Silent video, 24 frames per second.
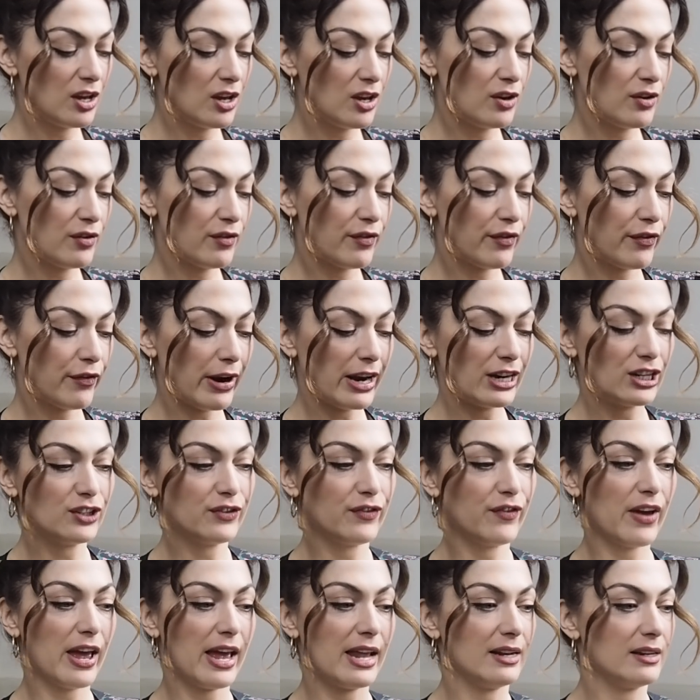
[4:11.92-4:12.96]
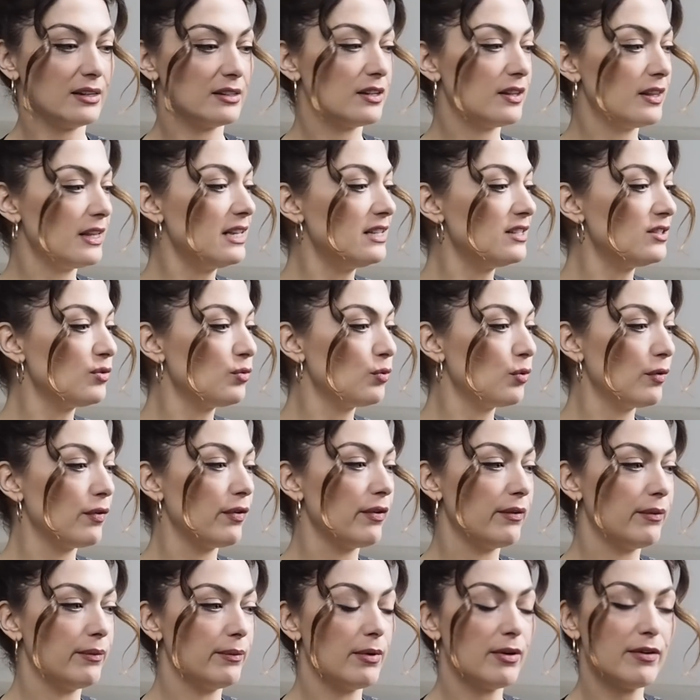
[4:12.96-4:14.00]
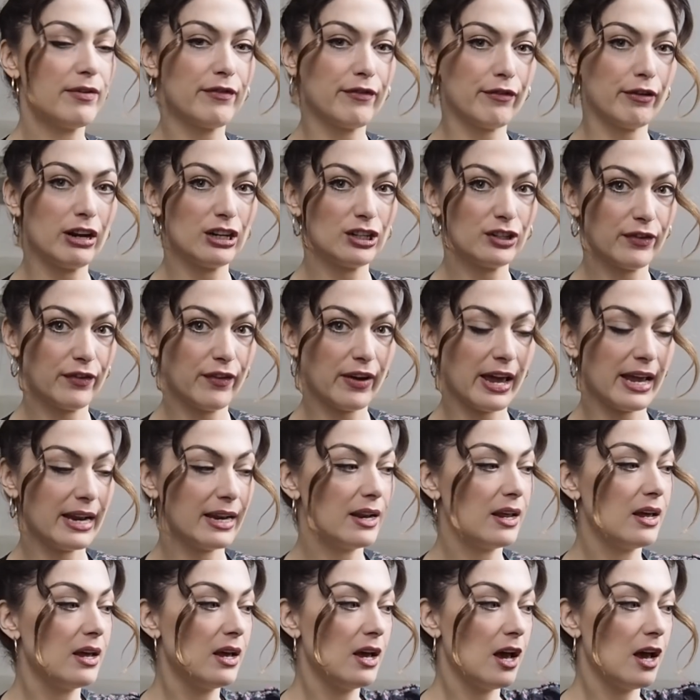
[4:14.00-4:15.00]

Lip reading: Fresh Fen. So these are all from Fresh Fen,